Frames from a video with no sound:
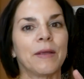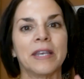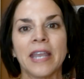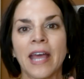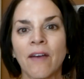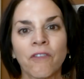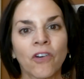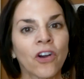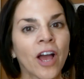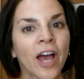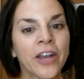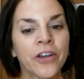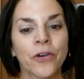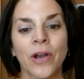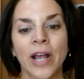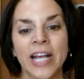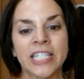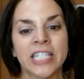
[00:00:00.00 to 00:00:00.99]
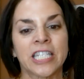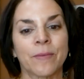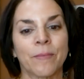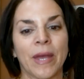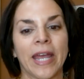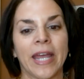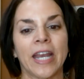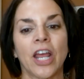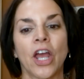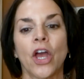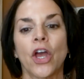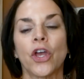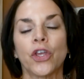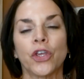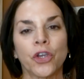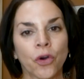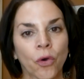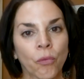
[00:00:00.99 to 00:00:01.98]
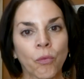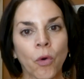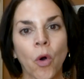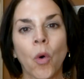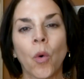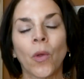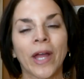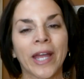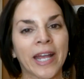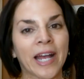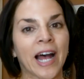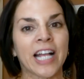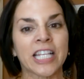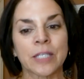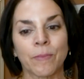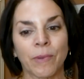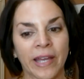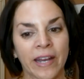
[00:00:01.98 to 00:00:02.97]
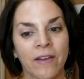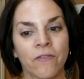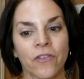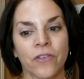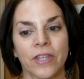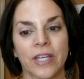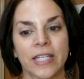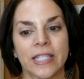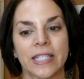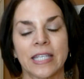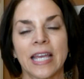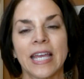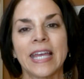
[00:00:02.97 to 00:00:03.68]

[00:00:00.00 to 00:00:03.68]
Never underestimate your role in God's plan for this.